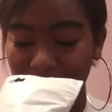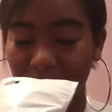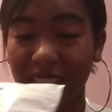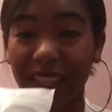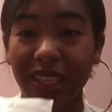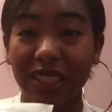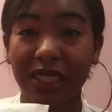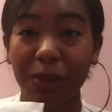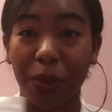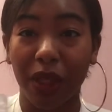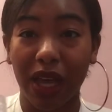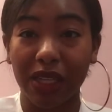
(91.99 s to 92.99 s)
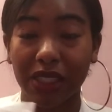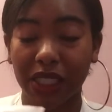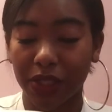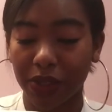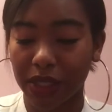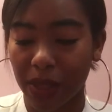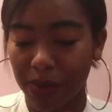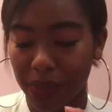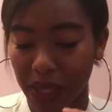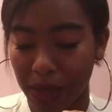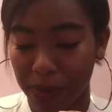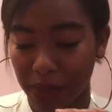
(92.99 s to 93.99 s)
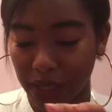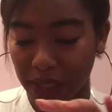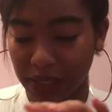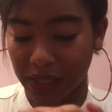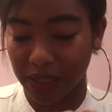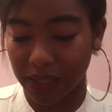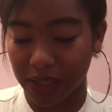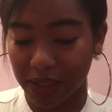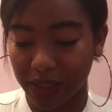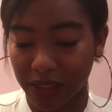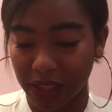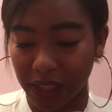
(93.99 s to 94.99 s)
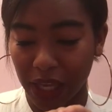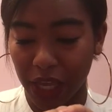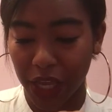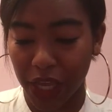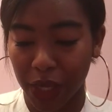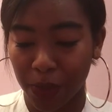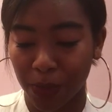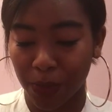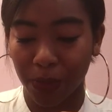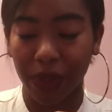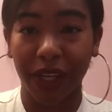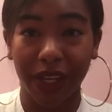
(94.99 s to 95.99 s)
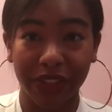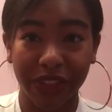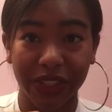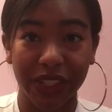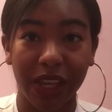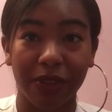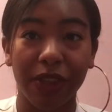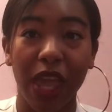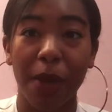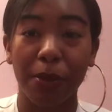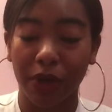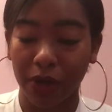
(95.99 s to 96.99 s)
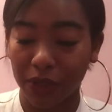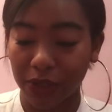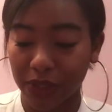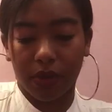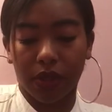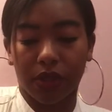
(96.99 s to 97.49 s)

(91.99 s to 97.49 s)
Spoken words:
I think it's the plastic or something, but it reeks of chemicals.